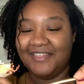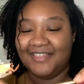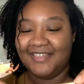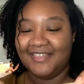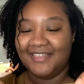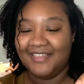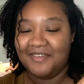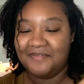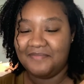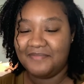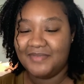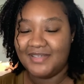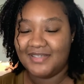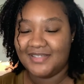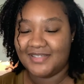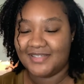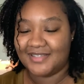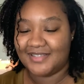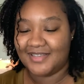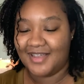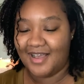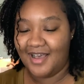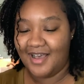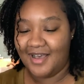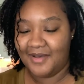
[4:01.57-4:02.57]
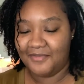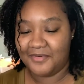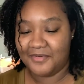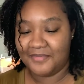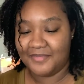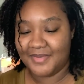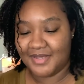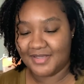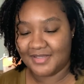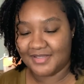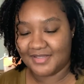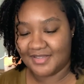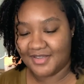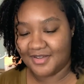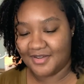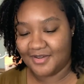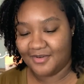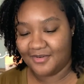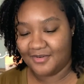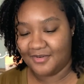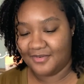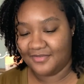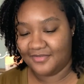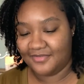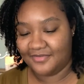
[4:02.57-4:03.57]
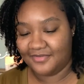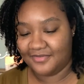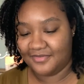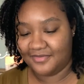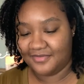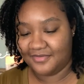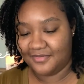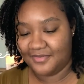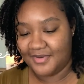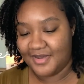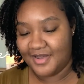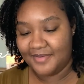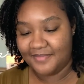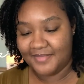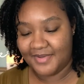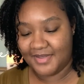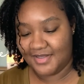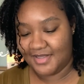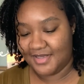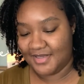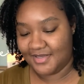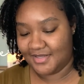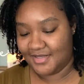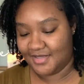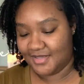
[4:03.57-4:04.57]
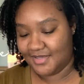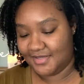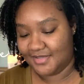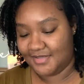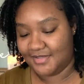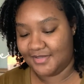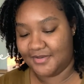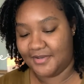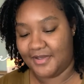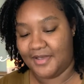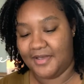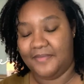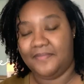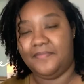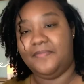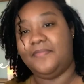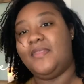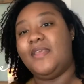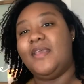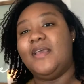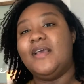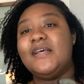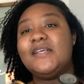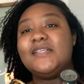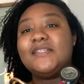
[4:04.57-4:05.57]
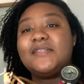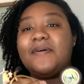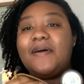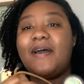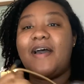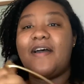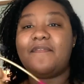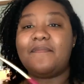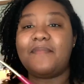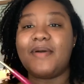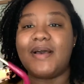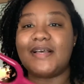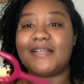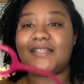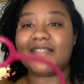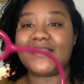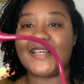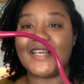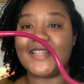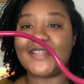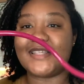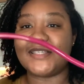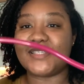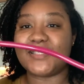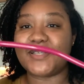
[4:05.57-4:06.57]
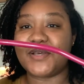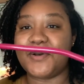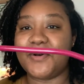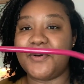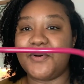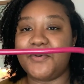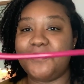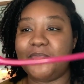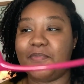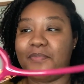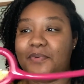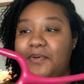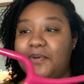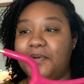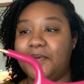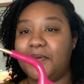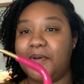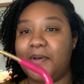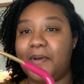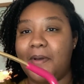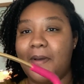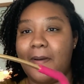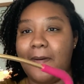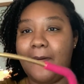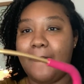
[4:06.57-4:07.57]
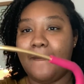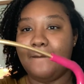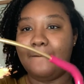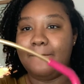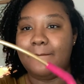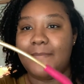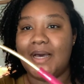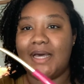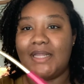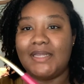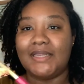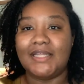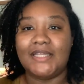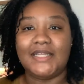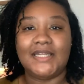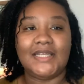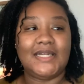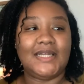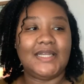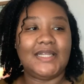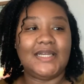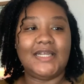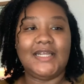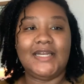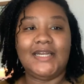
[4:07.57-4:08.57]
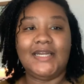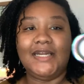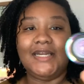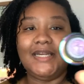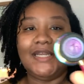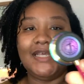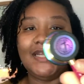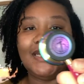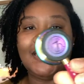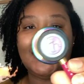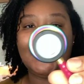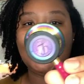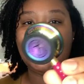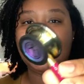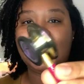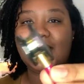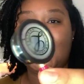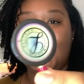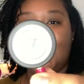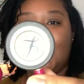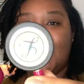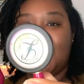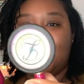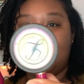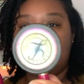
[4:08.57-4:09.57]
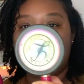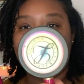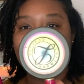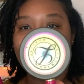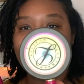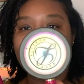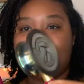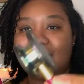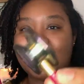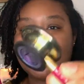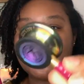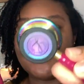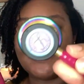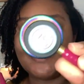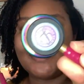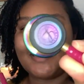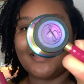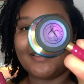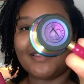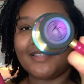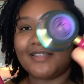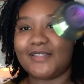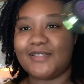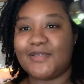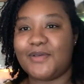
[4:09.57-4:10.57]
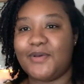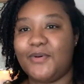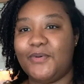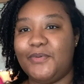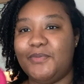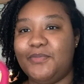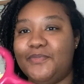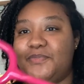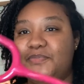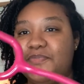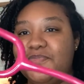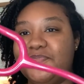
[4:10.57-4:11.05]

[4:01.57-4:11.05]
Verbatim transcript: Let me stop on myself. Why am I like this? Okay. So I have my stethoscope, my litty, litty, litty, litty Littmann stethoscope